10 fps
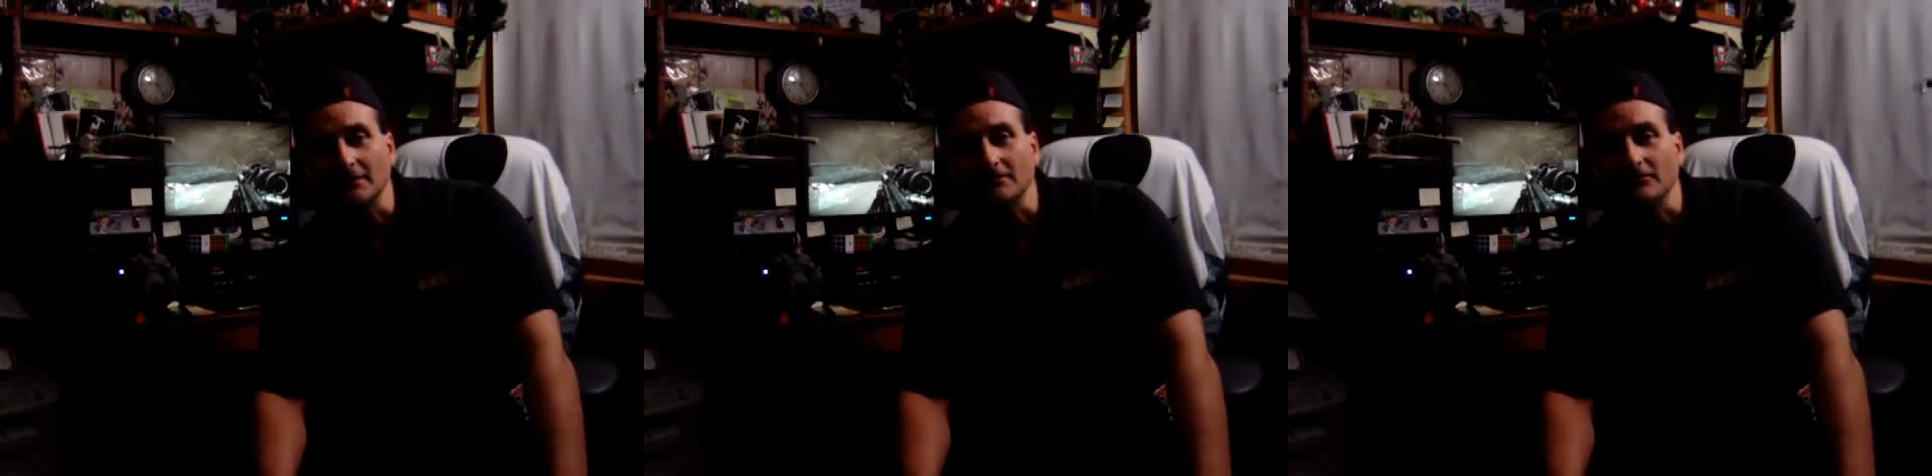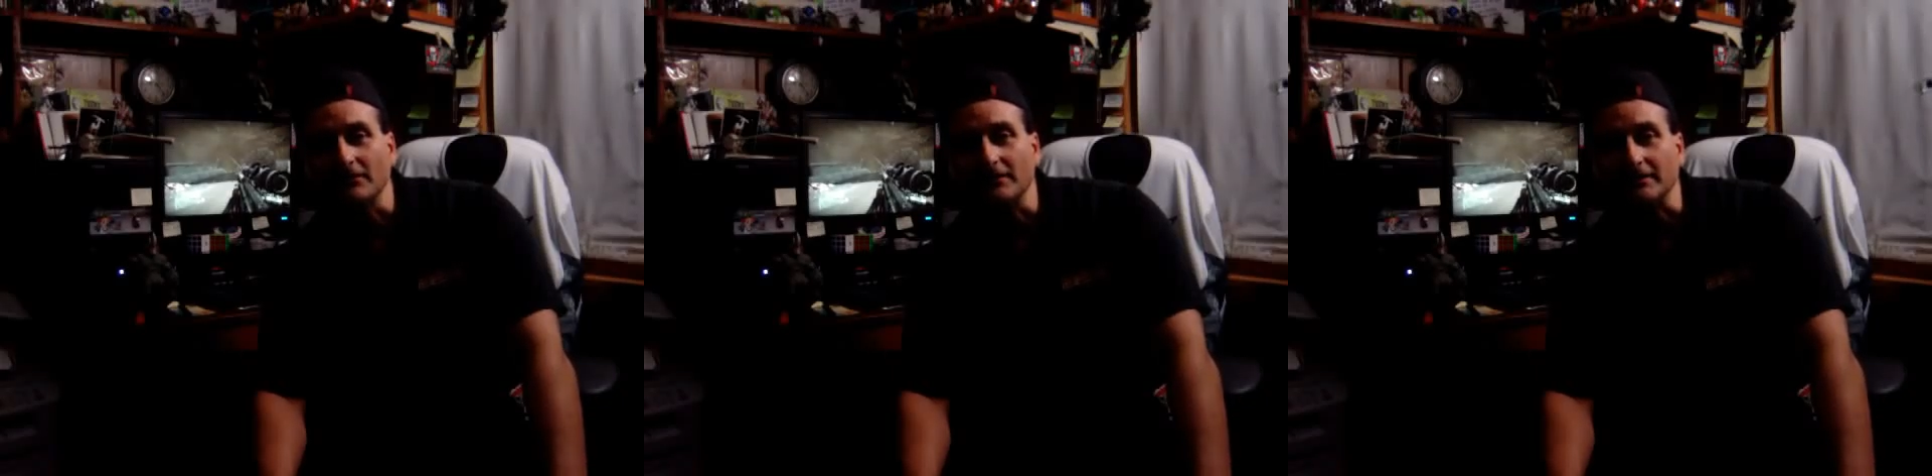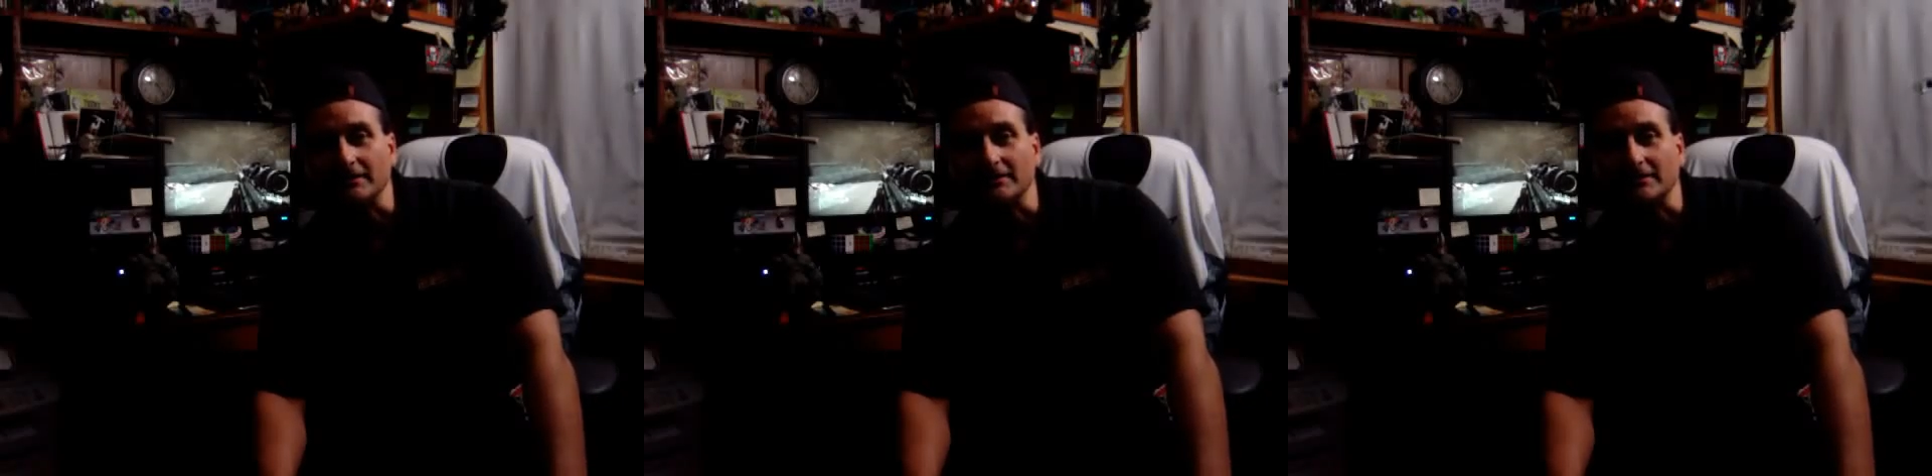of
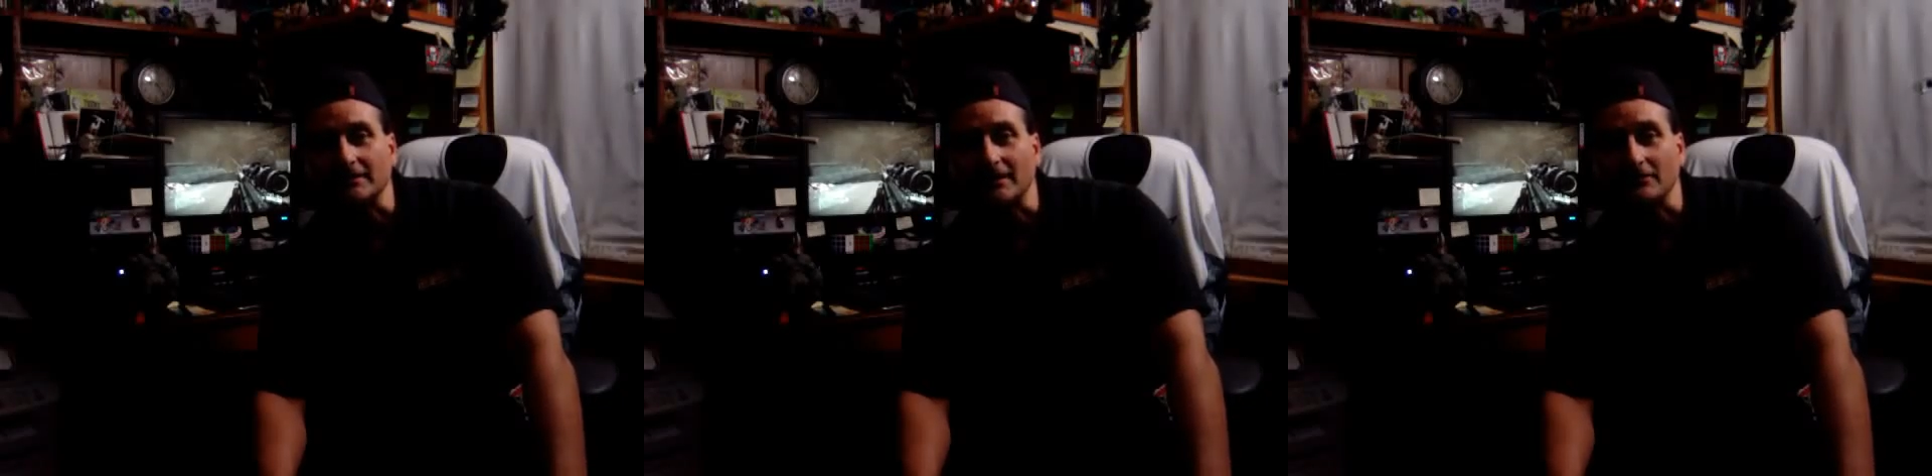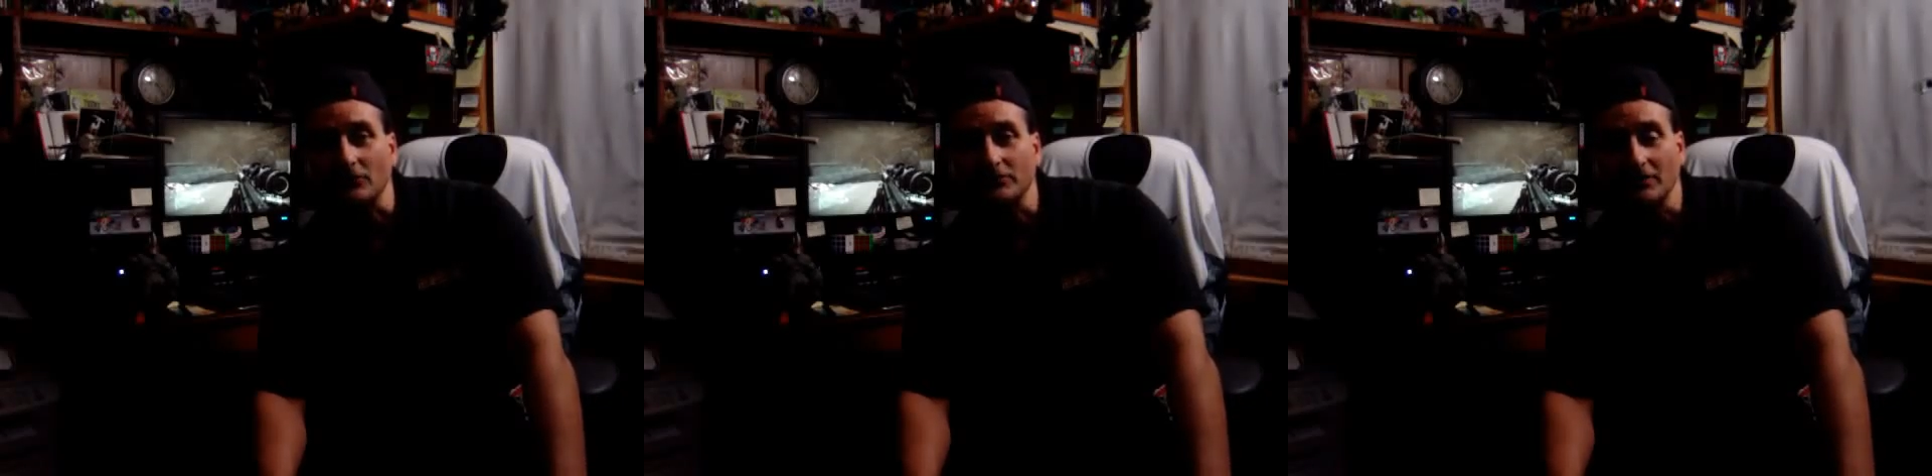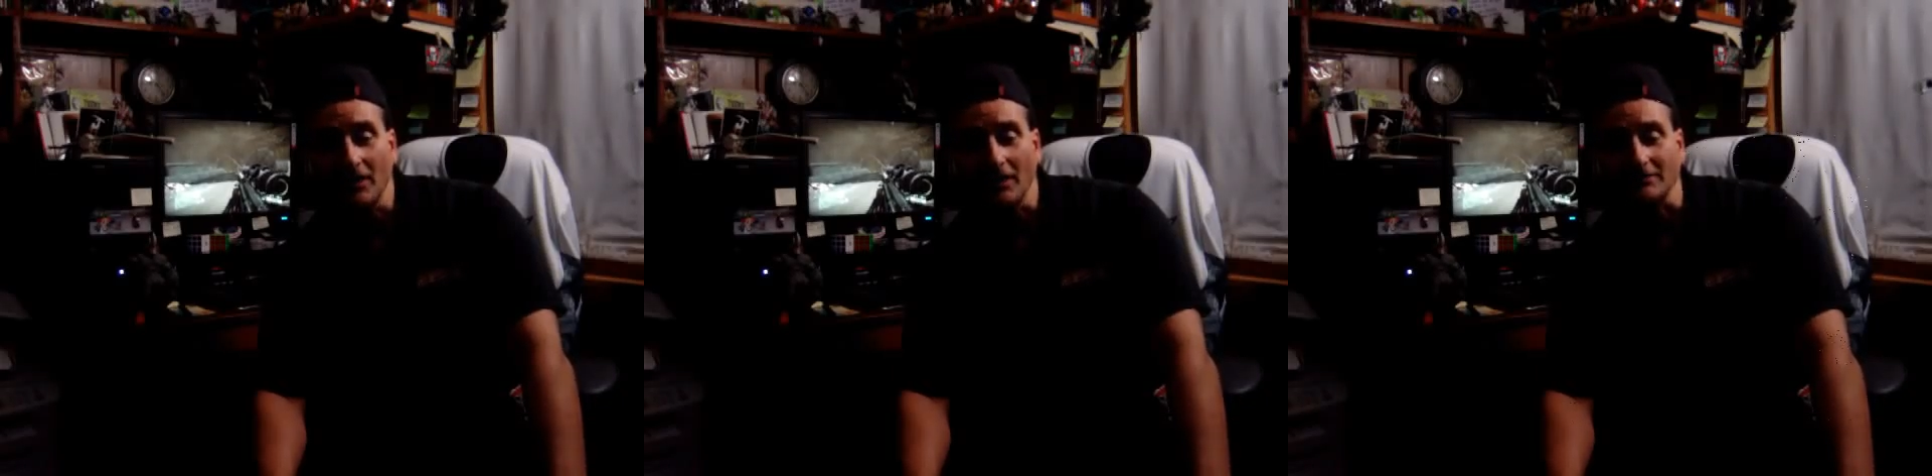the California
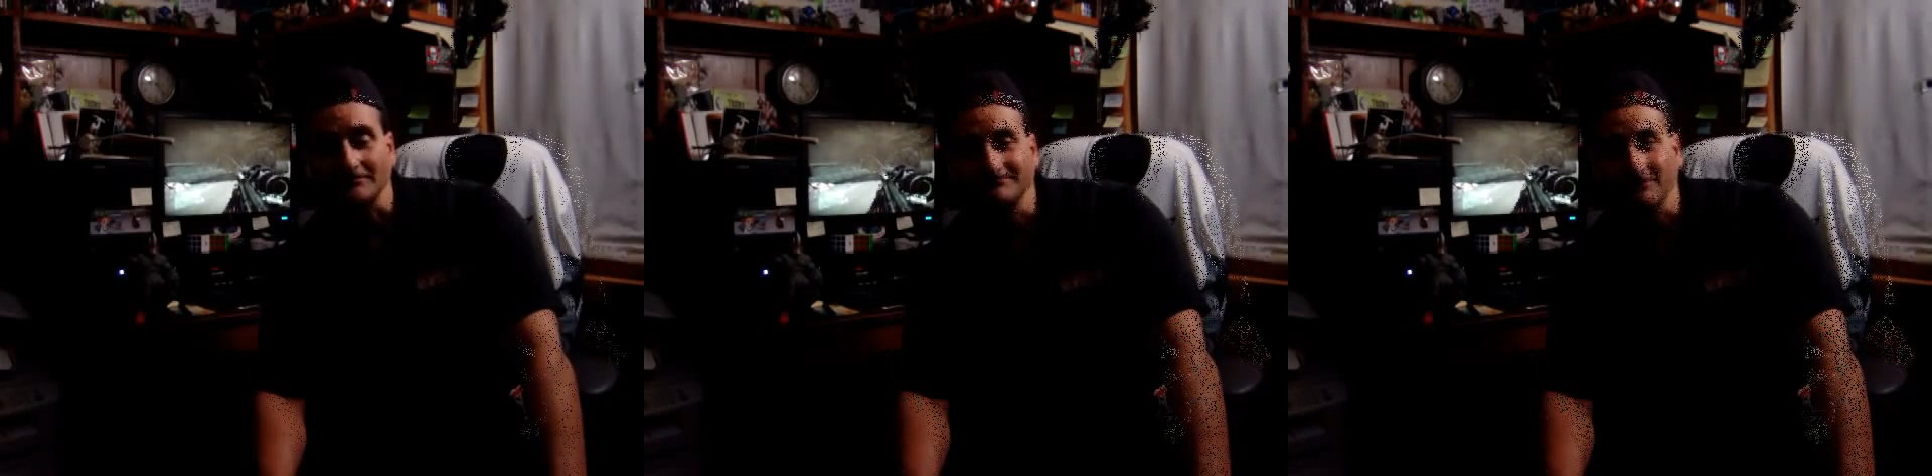laws.